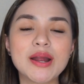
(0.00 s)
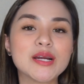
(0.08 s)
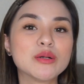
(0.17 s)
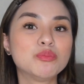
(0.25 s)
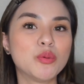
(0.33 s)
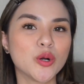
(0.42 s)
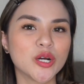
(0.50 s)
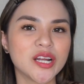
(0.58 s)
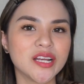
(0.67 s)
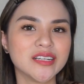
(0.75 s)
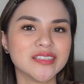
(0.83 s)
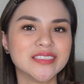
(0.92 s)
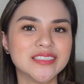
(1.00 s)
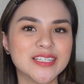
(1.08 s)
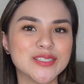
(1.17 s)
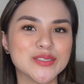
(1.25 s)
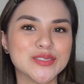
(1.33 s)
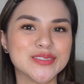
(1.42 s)
parang boring.
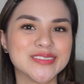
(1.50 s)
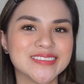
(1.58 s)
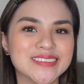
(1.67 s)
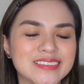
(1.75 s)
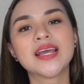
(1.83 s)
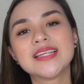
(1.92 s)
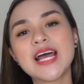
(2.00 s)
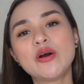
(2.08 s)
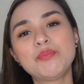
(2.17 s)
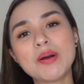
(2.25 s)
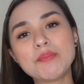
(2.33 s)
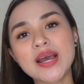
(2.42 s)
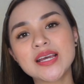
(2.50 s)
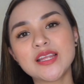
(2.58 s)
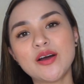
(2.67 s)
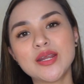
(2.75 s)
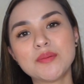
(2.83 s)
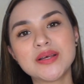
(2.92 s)
Ganun. Now, papakita
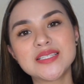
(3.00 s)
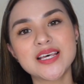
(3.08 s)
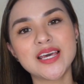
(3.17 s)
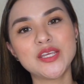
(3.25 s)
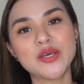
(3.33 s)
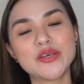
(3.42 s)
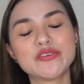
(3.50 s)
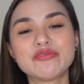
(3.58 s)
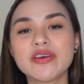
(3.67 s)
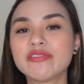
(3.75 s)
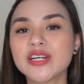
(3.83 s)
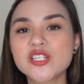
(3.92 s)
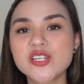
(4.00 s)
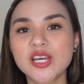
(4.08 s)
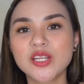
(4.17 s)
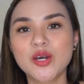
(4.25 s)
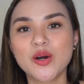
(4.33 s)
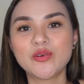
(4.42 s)
ko naman sa inyo yung favorite
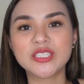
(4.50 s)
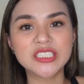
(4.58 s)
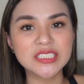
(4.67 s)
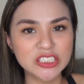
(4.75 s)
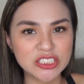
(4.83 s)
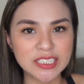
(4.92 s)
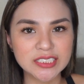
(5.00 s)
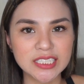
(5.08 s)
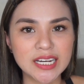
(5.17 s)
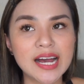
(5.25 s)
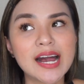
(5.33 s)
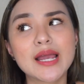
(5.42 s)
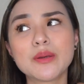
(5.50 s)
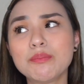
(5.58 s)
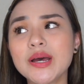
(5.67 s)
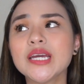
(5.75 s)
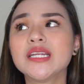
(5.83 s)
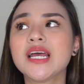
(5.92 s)
shade ko, which is Jessica. I
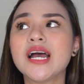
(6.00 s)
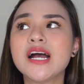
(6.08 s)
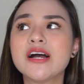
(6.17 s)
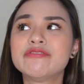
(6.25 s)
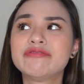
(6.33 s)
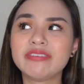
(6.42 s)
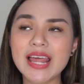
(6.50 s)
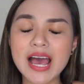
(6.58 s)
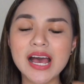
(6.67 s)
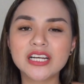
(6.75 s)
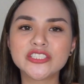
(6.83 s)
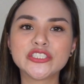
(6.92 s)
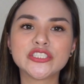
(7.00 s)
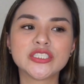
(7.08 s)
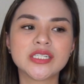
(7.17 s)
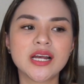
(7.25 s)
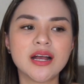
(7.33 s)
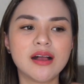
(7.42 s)
might
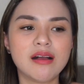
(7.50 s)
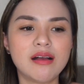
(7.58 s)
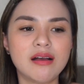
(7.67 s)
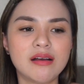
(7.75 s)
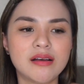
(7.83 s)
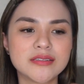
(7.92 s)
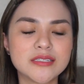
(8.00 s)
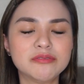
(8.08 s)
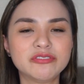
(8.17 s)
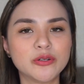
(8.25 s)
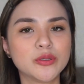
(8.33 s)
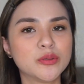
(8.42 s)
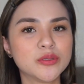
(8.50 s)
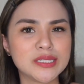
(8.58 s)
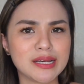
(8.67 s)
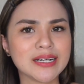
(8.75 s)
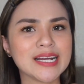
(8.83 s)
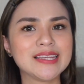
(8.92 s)
flash some photos
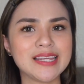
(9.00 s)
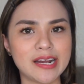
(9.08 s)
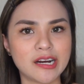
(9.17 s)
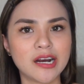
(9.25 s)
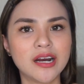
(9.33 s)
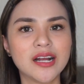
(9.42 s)
here and there